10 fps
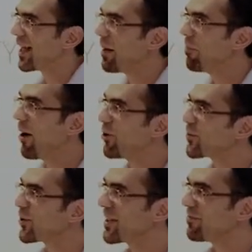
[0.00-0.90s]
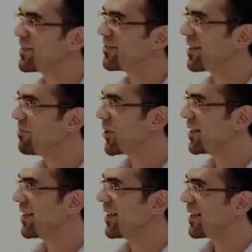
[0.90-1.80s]
about, forgive me if I'm
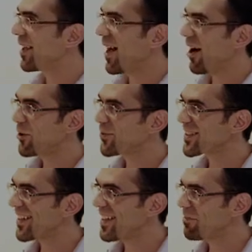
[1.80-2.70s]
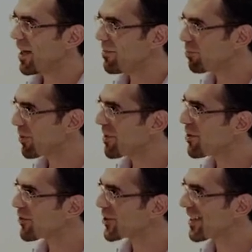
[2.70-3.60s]
running out of time. I'm probably
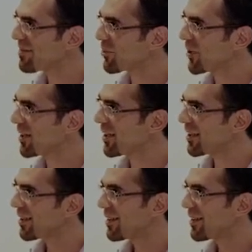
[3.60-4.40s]
over time already.